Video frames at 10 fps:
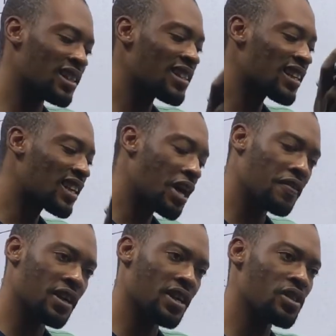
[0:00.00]
either knife
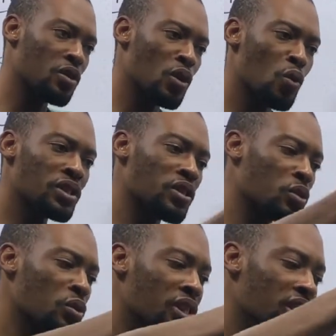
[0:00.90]
edge or what is
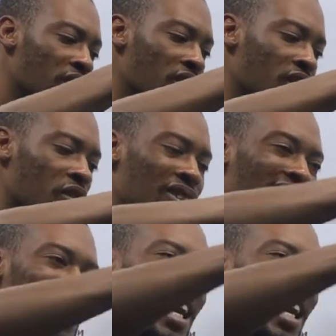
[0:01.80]
holding it. It is